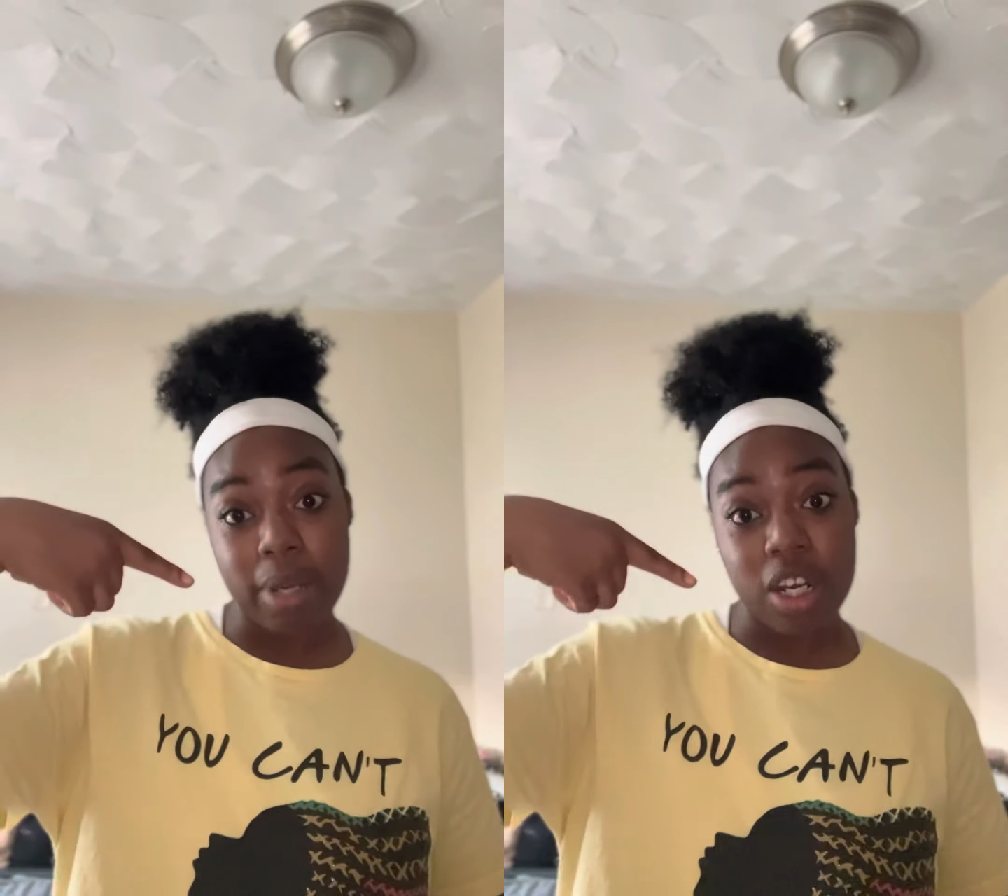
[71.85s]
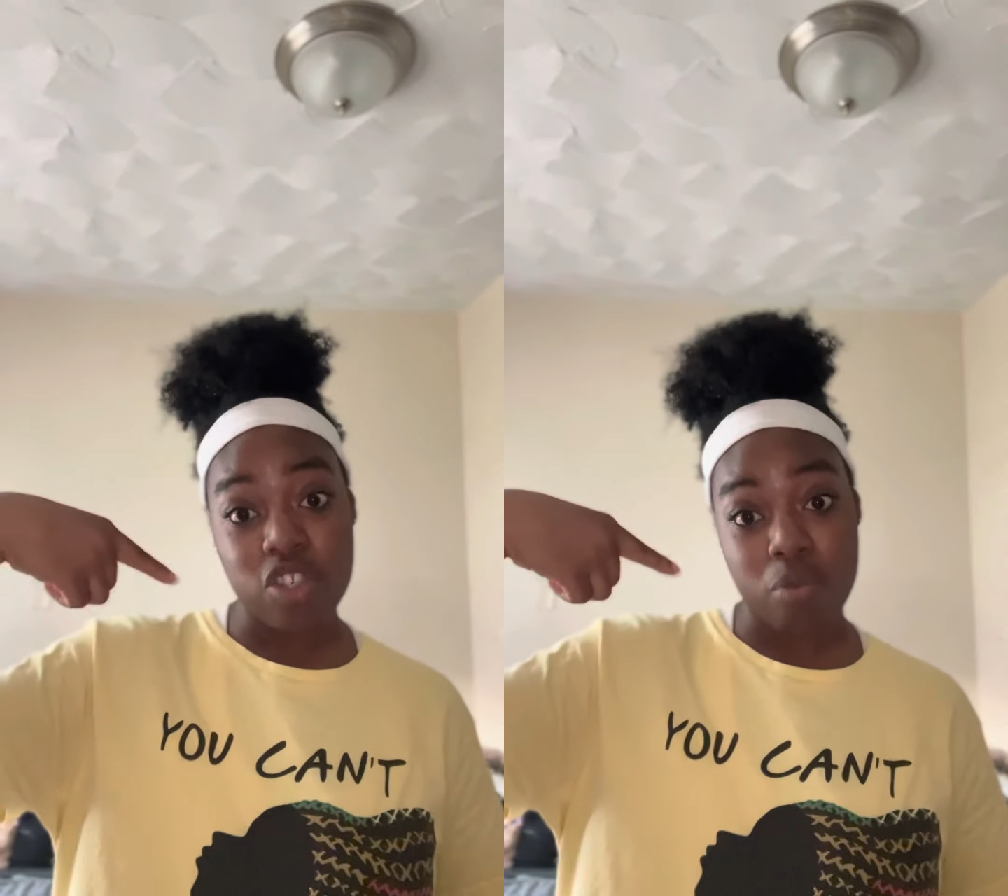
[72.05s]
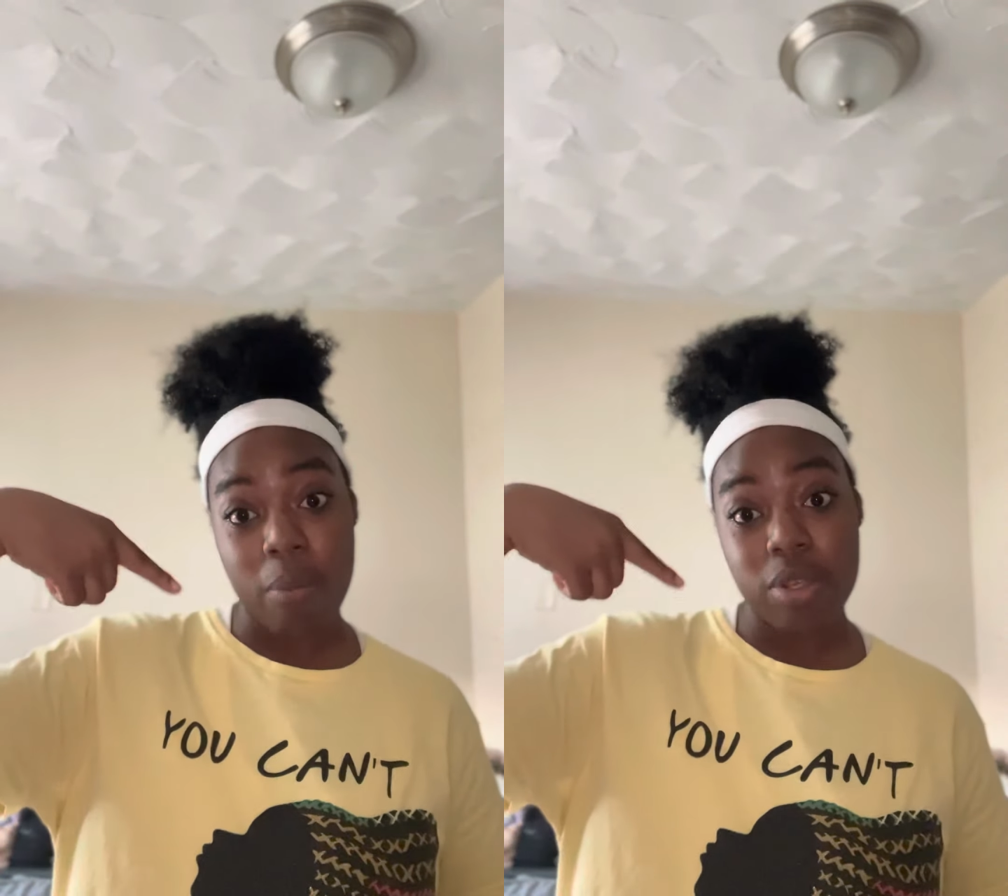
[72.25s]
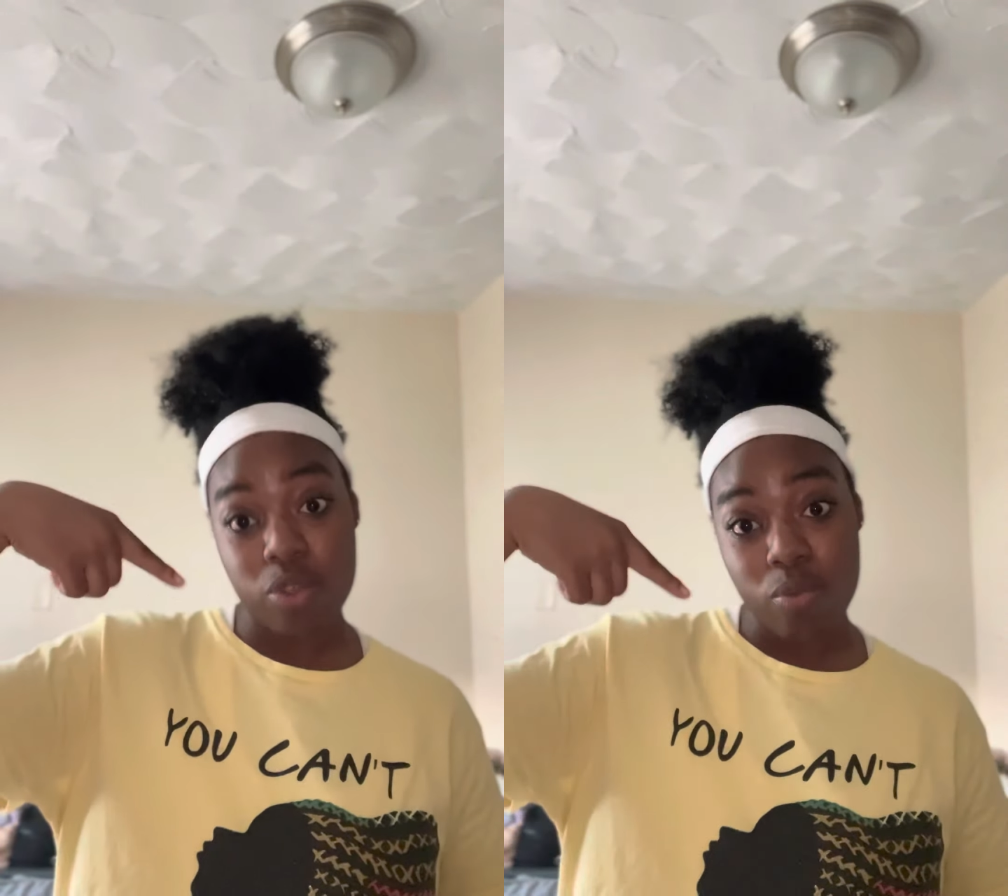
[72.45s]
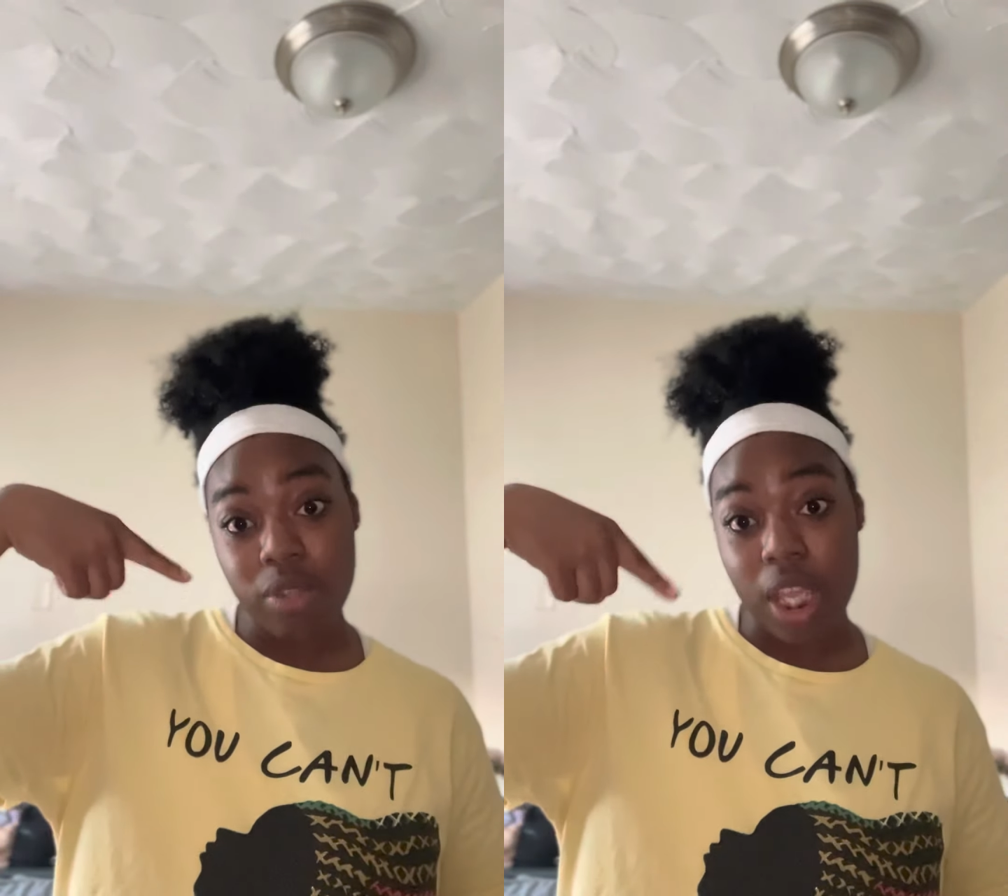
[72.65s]
punished when we
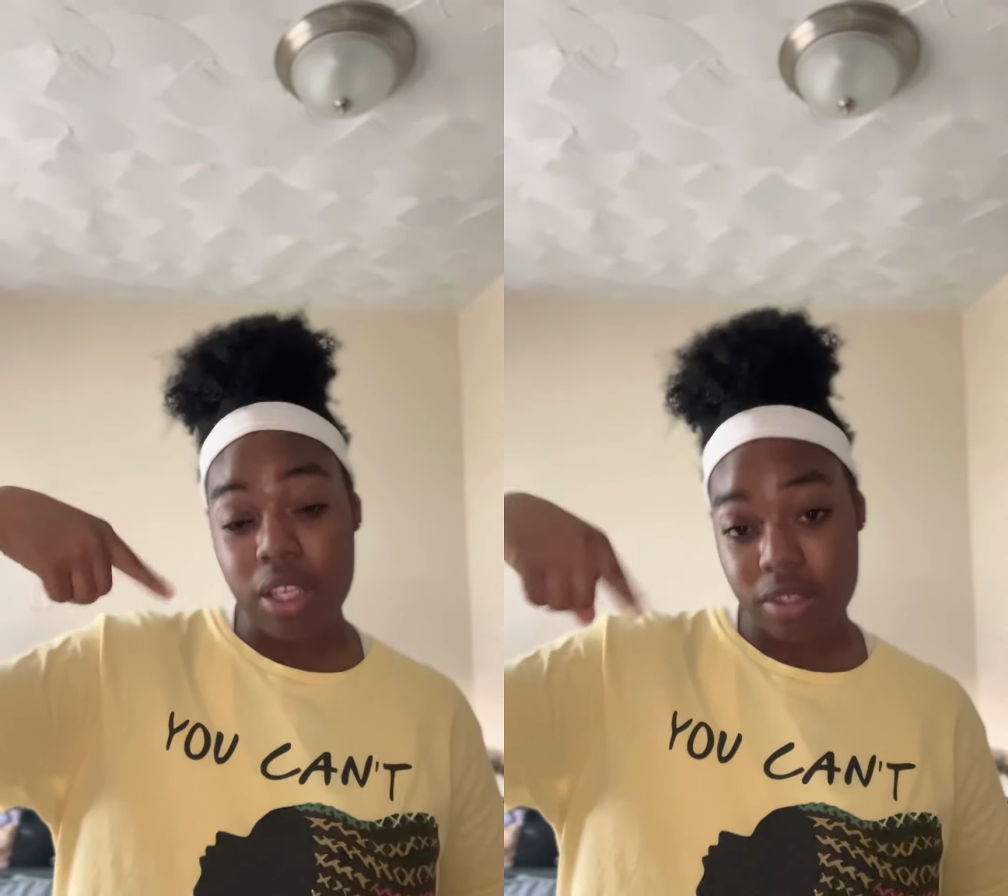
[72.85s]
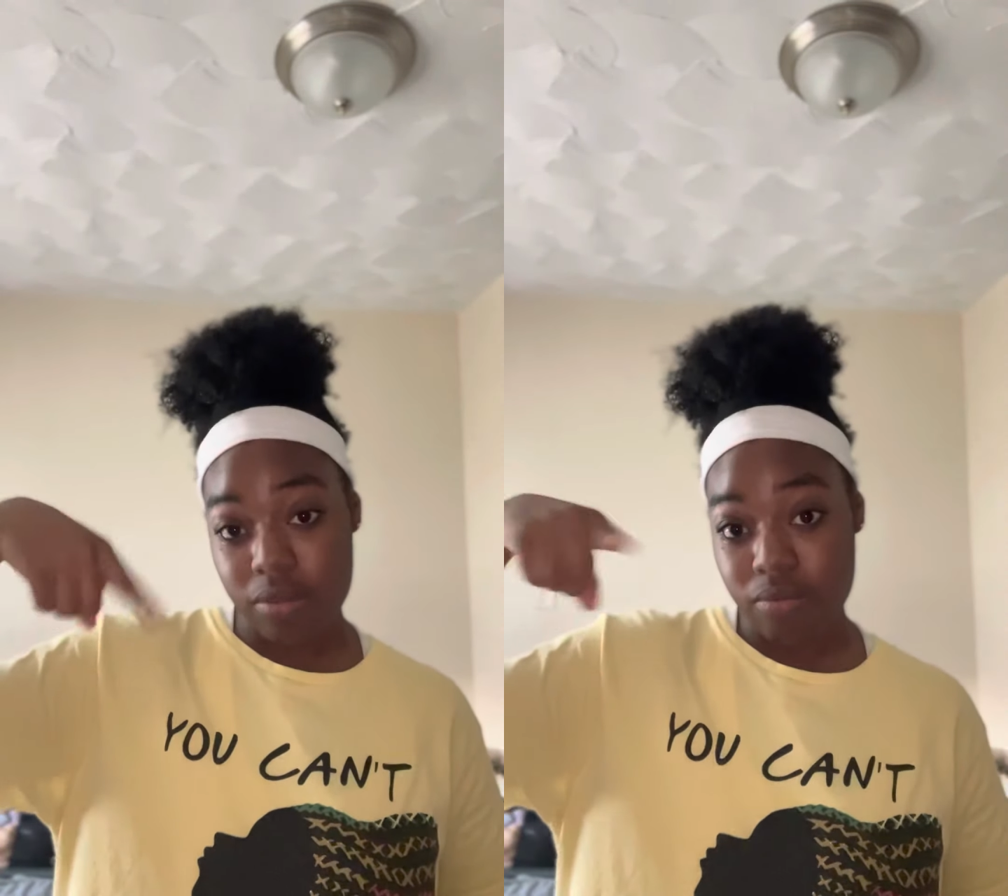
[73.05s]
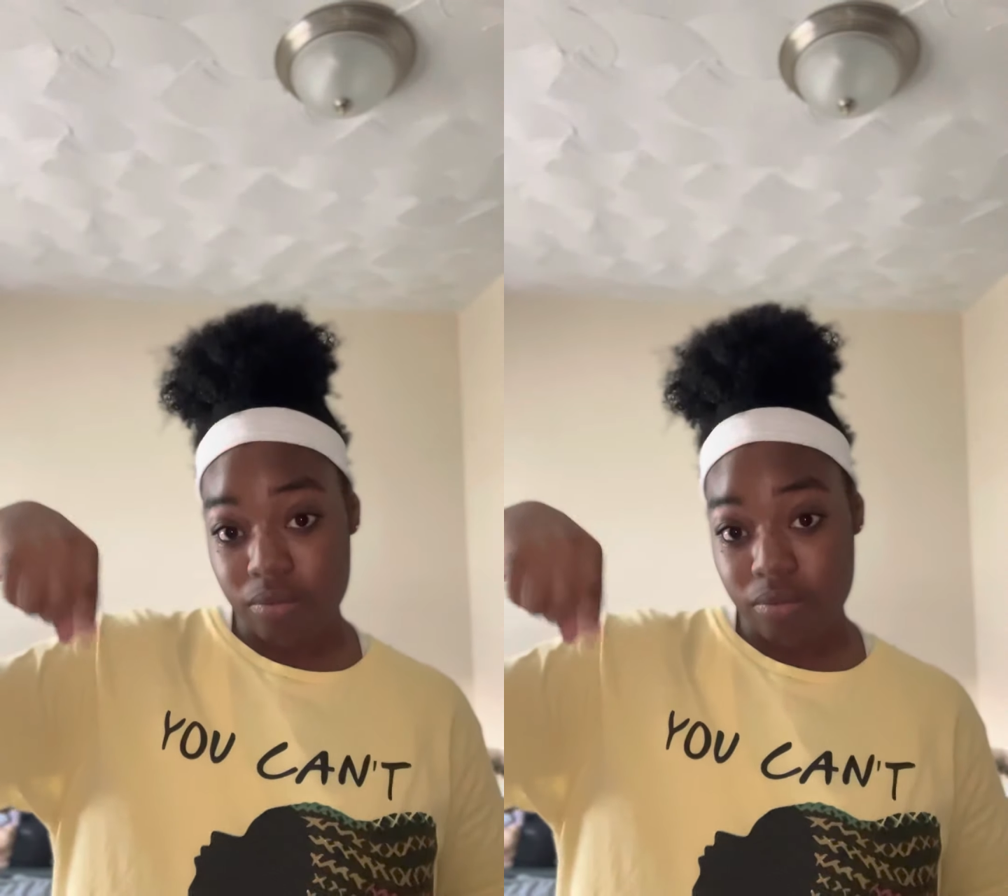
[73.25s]
do things